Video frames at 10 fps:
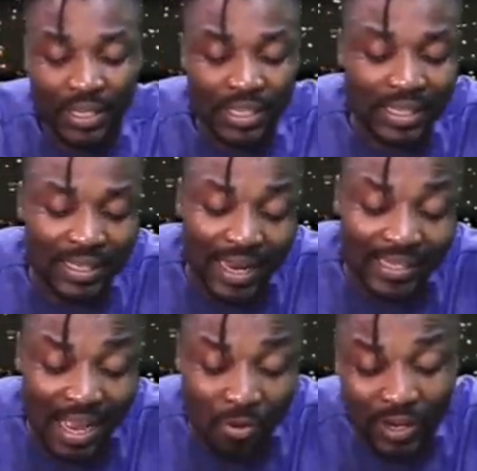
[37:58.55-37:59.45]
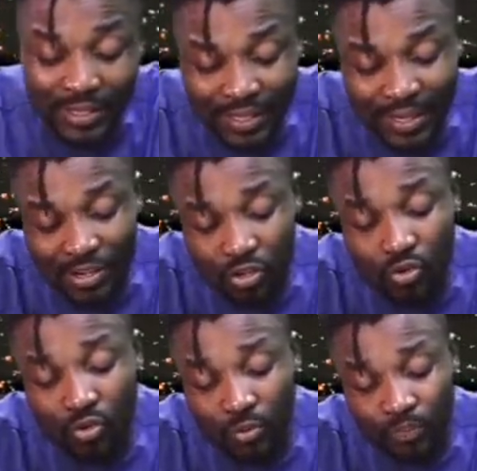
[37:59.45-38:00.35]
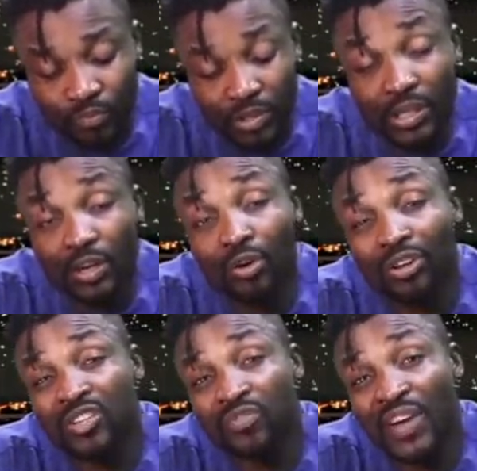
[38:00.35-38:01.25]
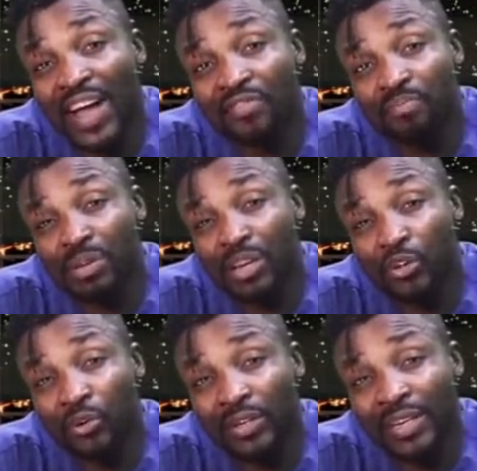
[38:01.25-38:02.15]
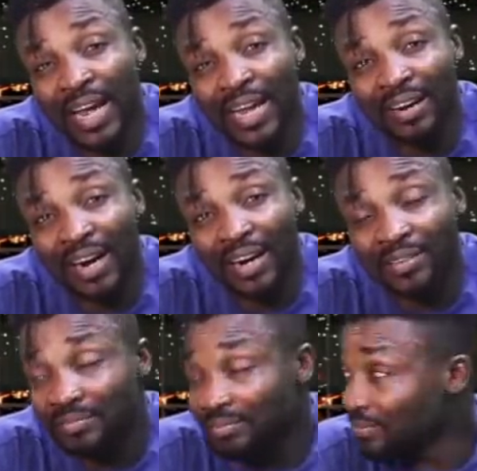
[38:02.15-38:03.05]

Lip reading: He said that time where he did there, so he lost 5 million naira.